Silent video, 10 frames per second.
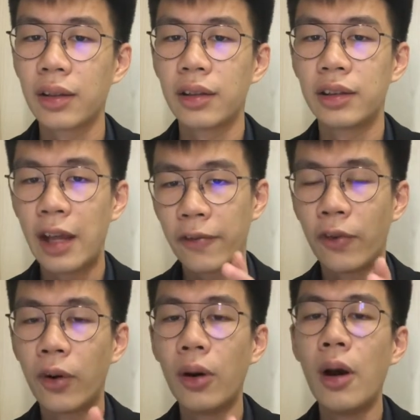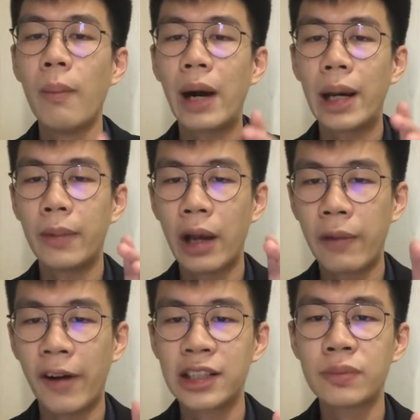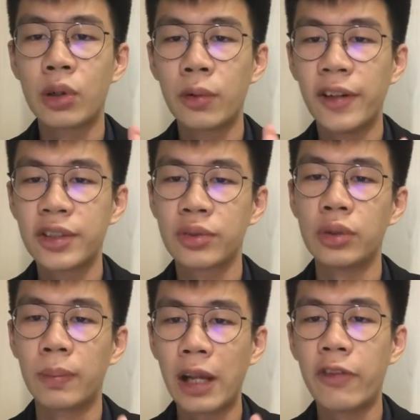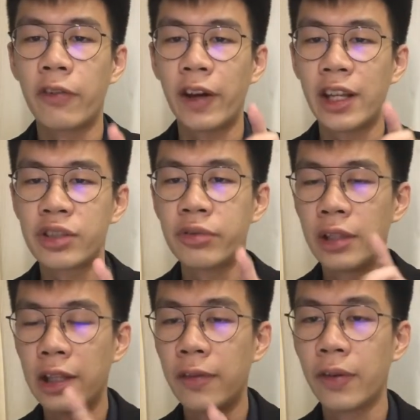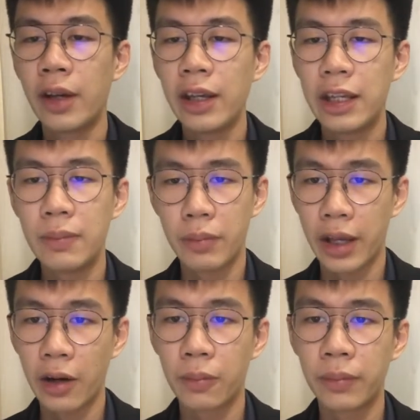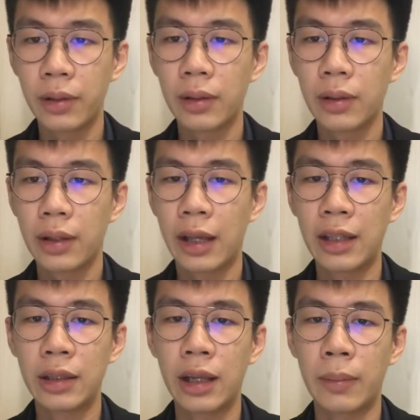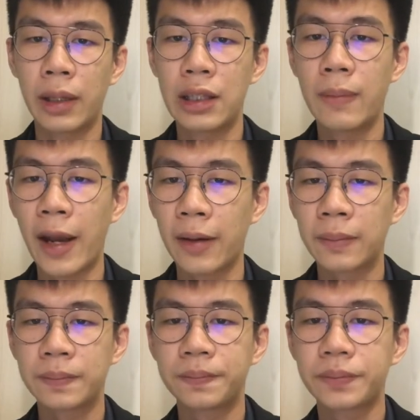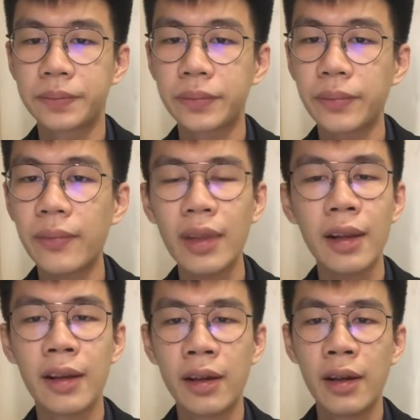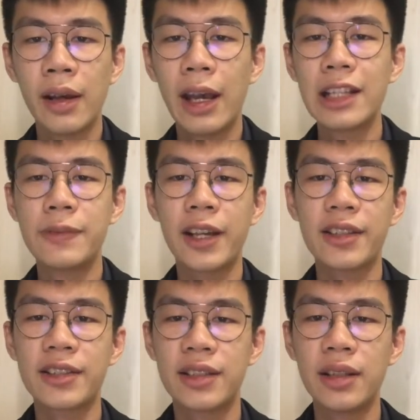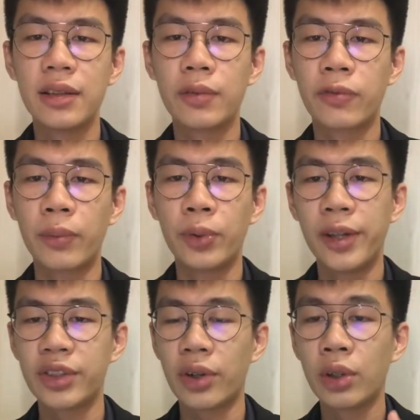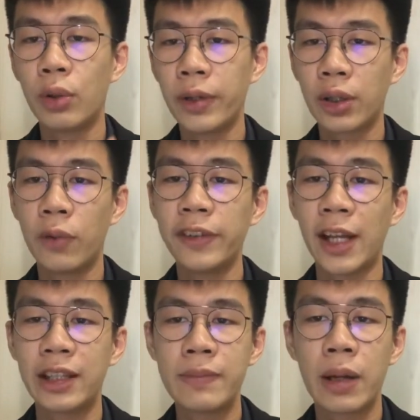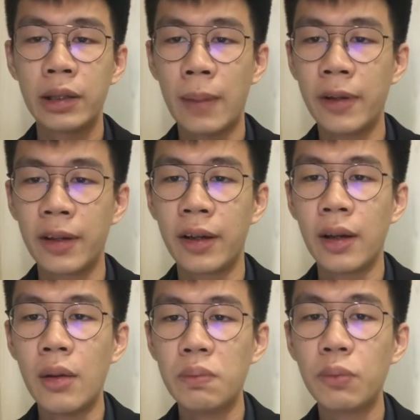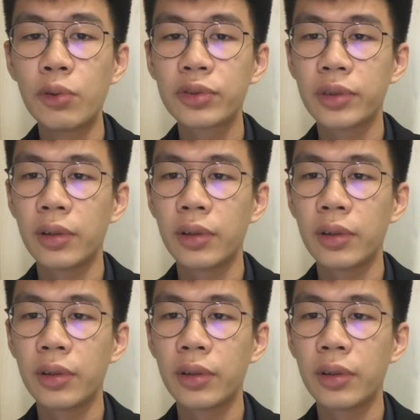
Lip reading: Therefore, by advising borrowers to apply for financial relief, it may help get their money back. As we can see from today's ongoing COVID-19 pandemic, most